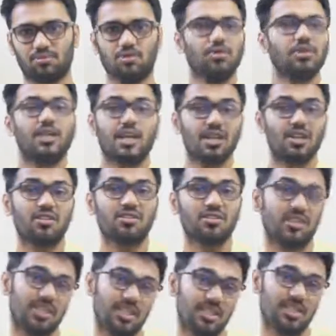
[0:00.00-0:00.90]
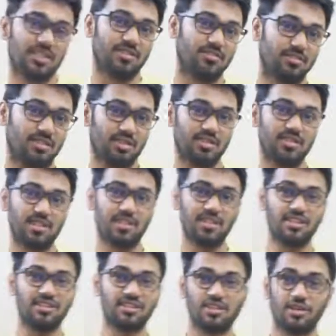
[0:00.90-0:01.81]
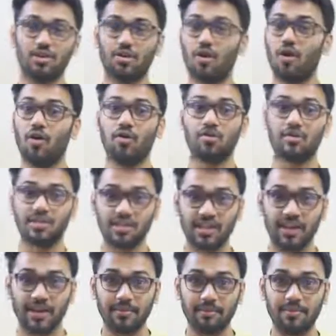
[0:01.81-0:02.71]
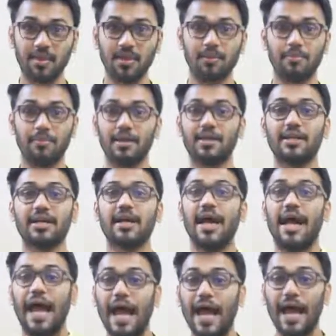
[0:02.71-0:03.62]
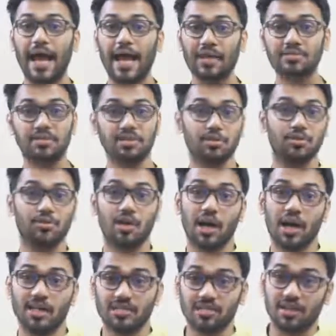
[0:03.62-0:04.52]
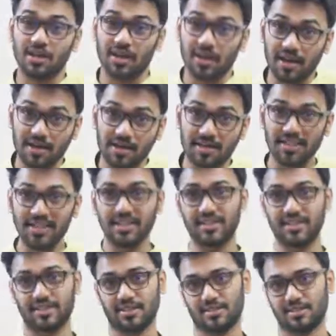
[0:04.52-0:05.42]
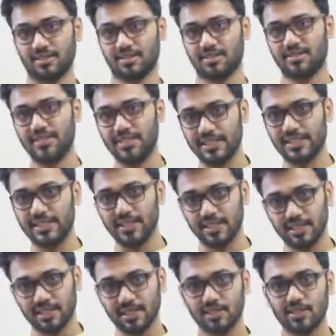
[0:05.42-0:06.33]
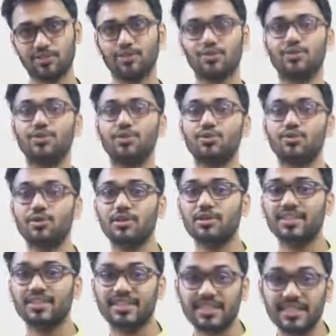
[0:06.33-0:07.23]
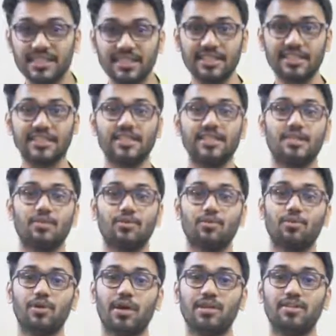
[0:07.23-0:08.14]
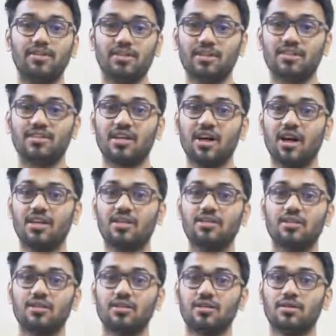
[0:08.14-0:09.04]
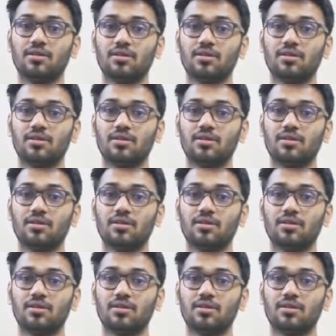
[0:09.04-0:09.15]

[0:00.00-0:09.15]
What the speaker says: We cannot see the sun is yellow all the time, but as you guys are near the sea, so you will see when the sun